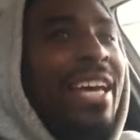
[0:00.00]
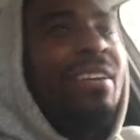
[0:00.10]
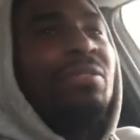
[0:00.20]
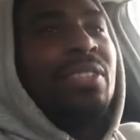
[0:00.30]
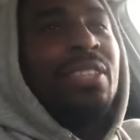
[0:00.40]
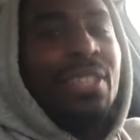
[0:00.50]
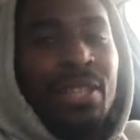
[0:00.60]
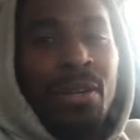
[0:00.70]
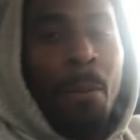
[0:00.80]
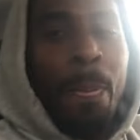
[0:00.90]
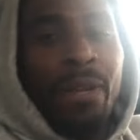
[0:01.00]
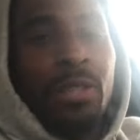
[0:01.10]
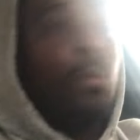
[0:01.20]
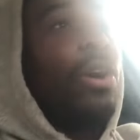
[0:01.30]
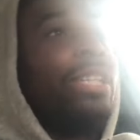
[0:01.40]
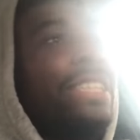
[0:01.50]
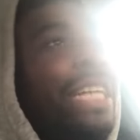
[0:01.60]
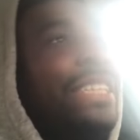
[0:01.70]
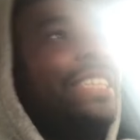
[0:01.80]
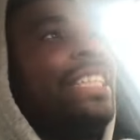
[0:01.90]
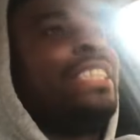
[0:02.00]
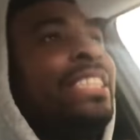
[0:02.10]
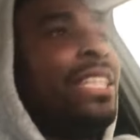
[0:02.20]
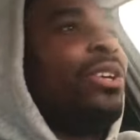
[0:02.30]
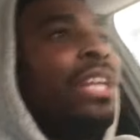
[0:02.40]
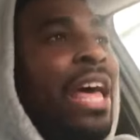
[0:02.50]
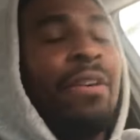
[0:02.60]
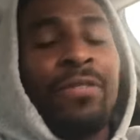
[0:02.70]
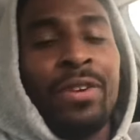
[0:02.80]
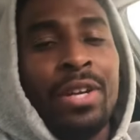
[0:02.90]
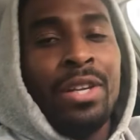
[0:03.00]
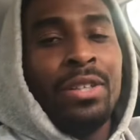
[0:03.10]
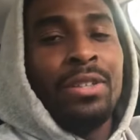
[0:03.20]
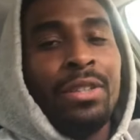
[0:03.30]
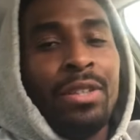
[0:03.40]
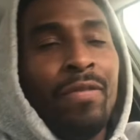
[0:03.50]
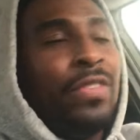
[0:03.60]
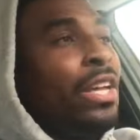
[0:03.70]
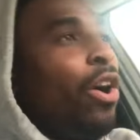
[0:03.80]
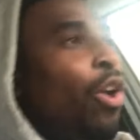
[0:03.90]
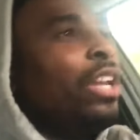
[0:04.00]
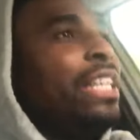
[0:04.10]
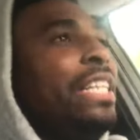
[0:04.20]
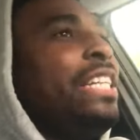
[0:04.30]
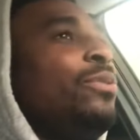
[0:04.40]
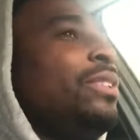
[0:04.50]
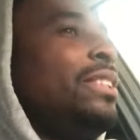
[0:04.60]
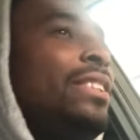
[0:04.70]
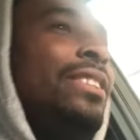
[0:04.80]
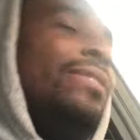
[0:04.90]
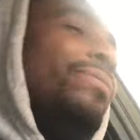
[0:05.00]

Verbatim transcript: Davis. Demarcus Cousins could have still left. All he needed was.